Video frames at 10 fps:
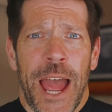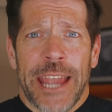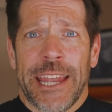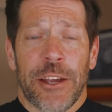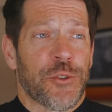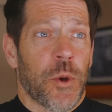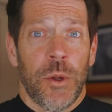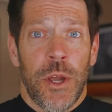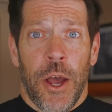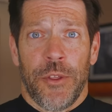I can't
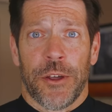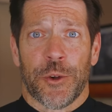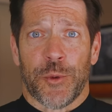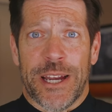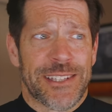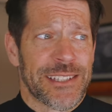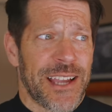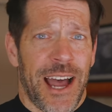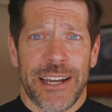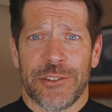control the, the graces
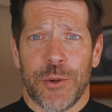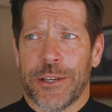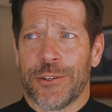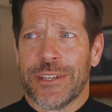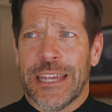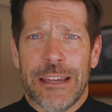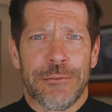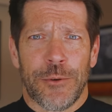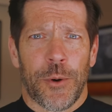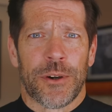God is going to
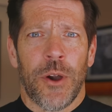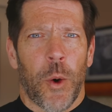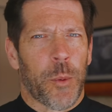give or,